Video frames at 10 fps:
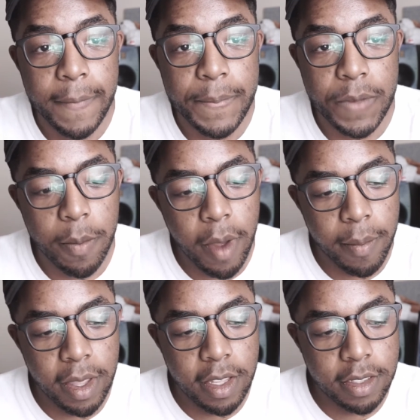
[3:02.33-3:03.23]
There might
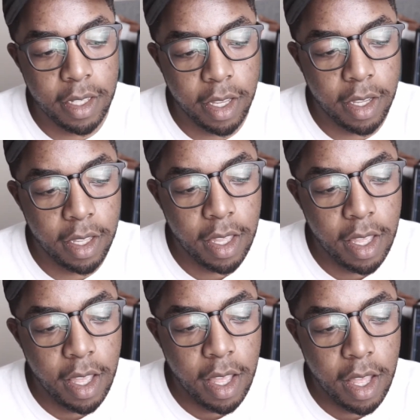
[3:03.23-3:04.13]
be just like
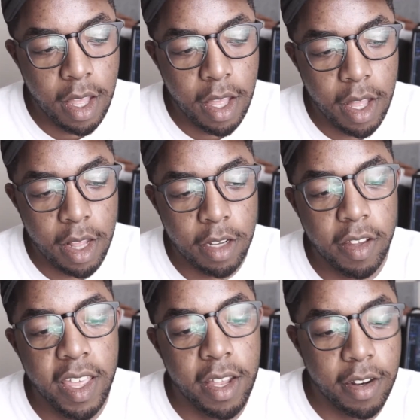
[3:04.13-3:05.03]
a little
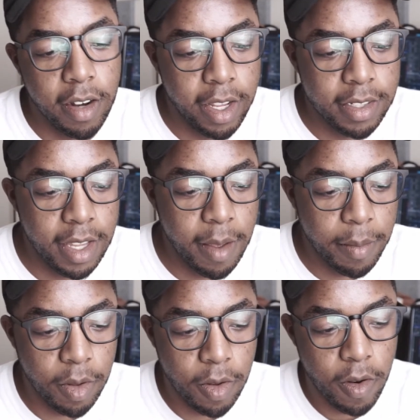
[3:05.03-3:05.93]
hint, like a
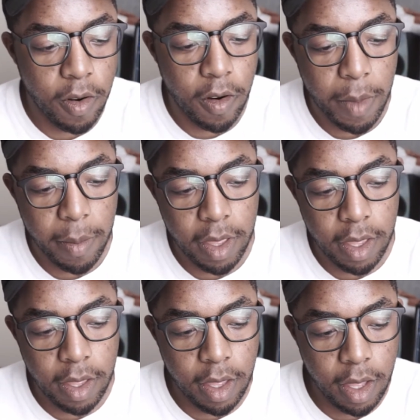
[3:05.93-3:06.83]
sample or
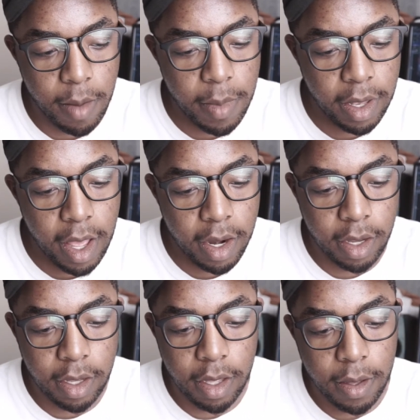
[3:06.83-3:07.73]
maybe a
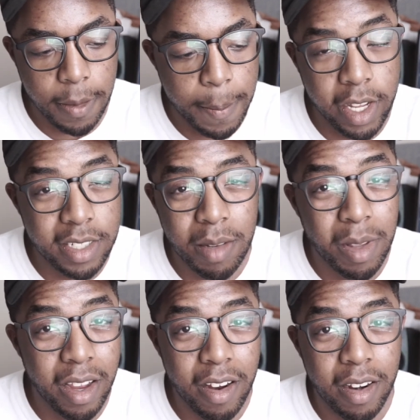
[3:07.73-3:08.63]
melodic
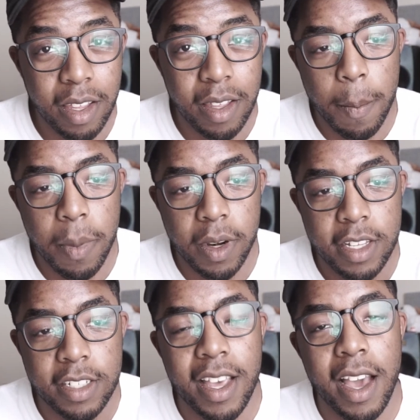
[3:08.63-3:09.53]
similarity, but it
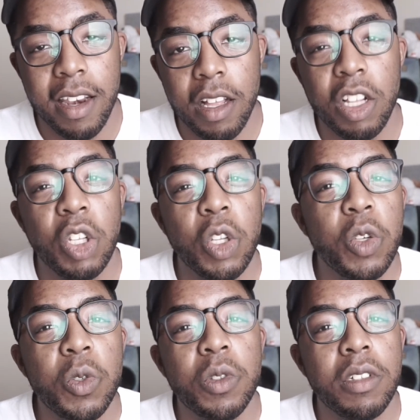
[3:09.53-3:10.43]
just kind of
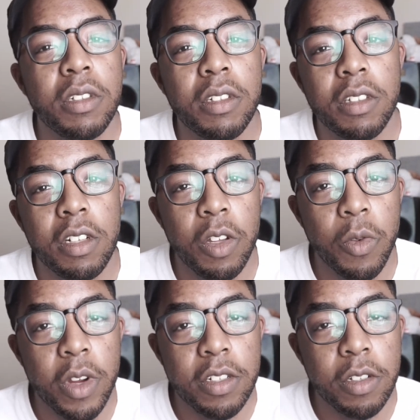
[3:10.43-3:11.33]
alludes to the
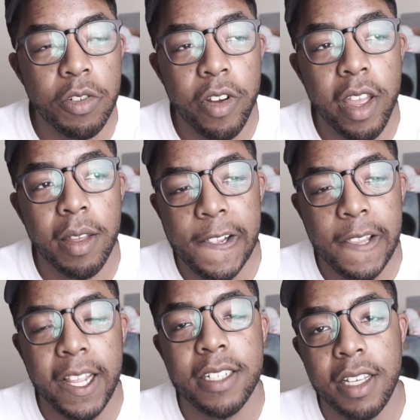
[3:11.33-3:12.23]
original track.
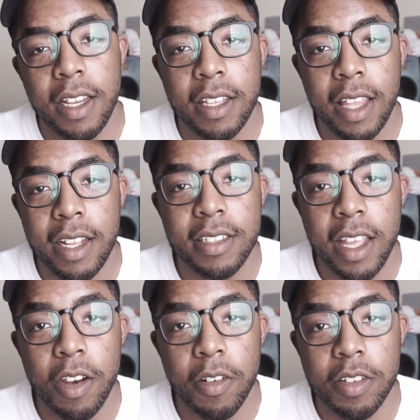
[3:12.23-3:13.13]
Like I said, it could like
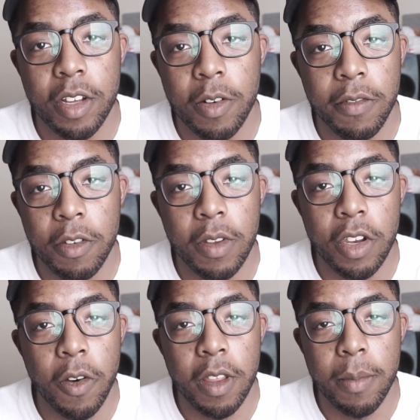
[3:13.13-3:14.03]
stand on its own if you didn't
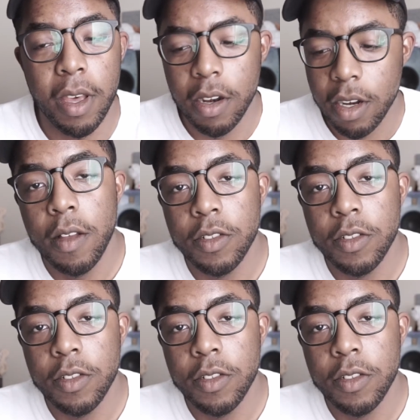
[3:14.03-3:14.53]
know any better.